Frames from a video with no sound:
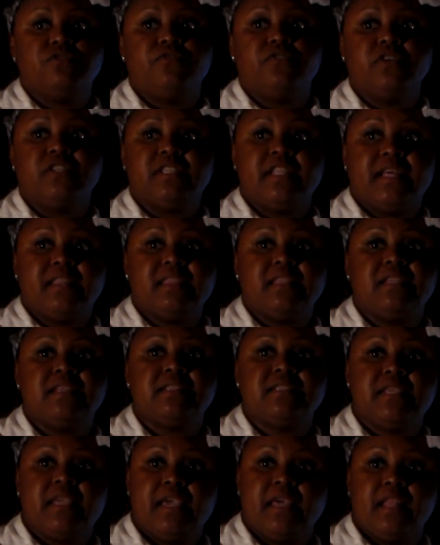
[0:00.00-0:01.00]
"For nothing
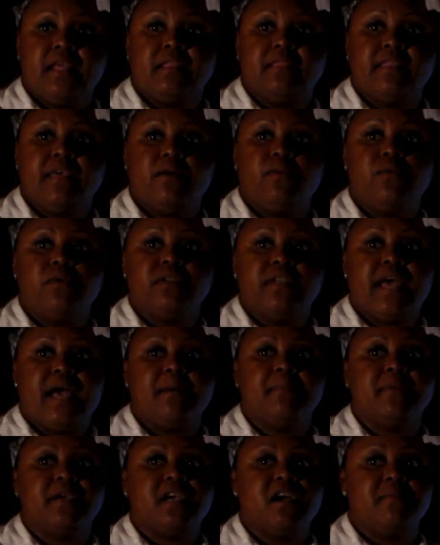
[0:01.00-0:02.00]
is hidden that will
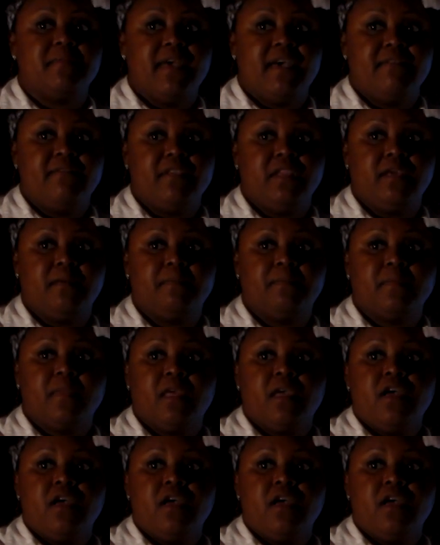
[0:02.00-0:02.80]
not become evident,